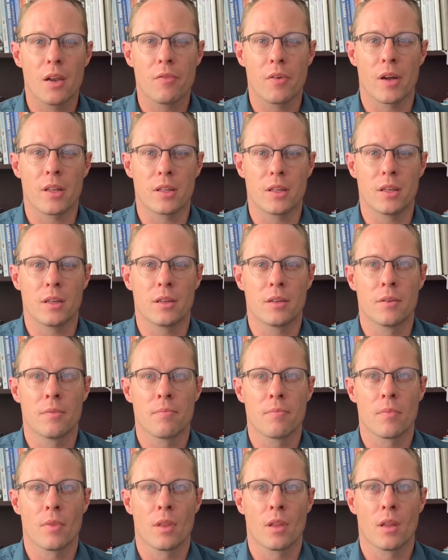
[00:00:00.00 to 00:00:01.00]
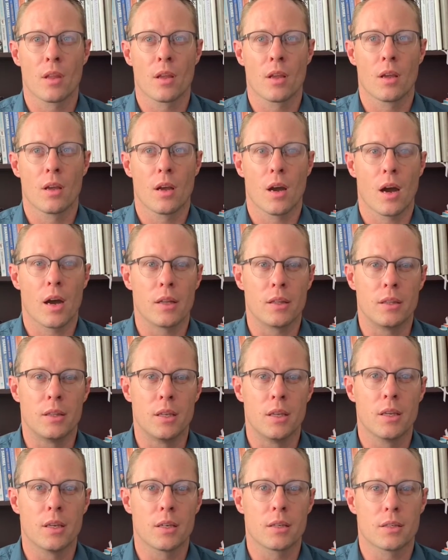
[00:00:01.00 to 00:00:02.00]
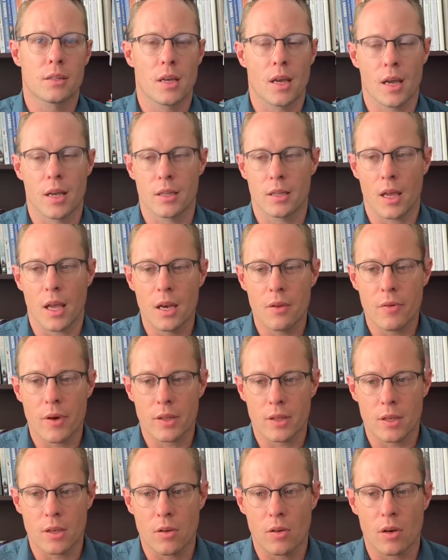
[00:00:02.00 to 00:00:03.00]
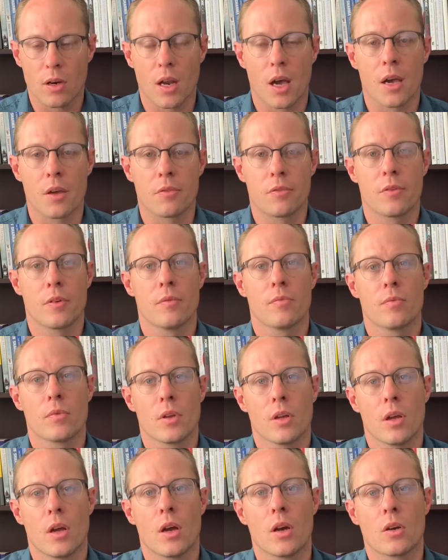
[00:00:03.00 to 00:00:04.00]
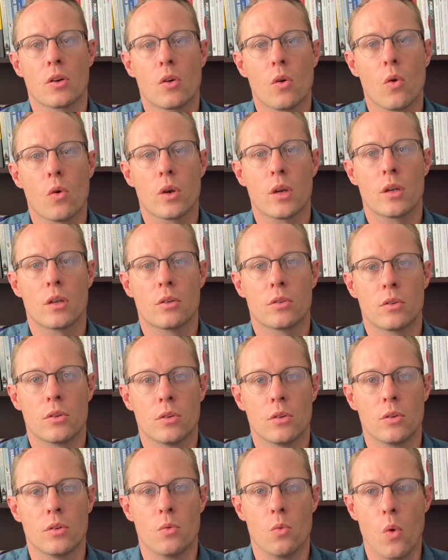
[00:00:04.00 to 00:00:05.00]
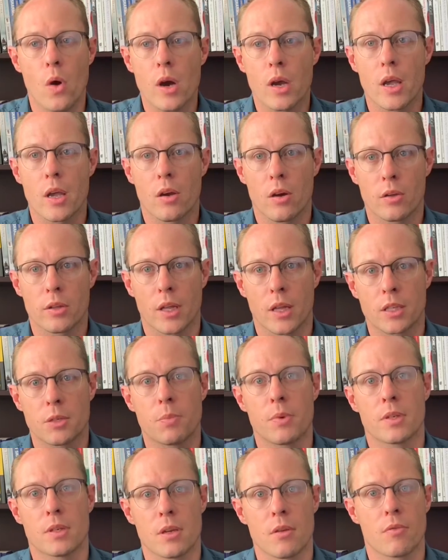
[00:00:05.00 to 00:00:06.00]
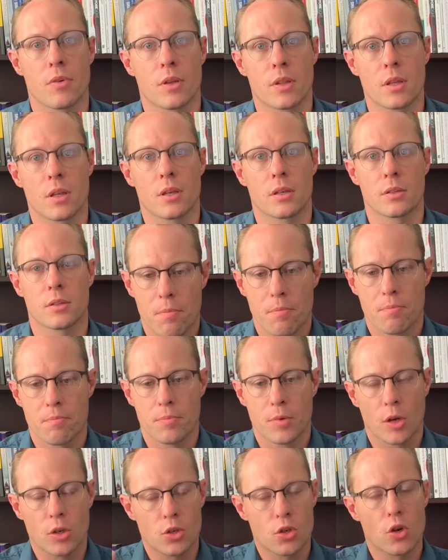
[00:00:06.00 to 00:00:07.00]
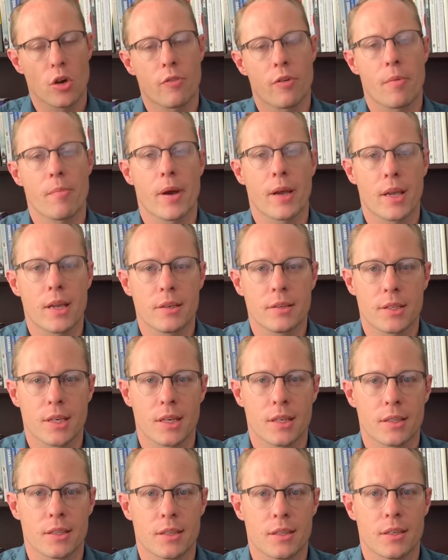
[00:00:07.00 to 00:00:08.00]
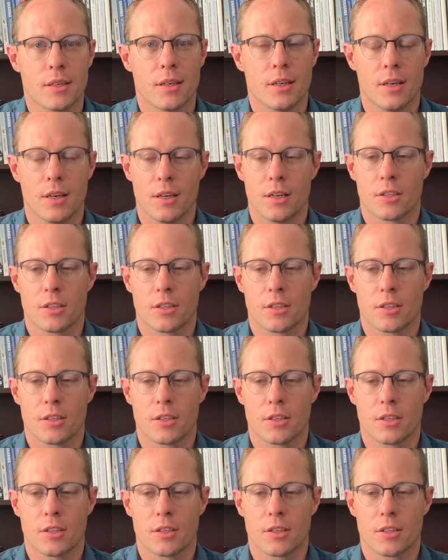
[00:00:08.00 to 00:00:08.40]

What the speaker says: elevating ideas and elevating your life according to working on that specific thing. Not sure if I'm making sense.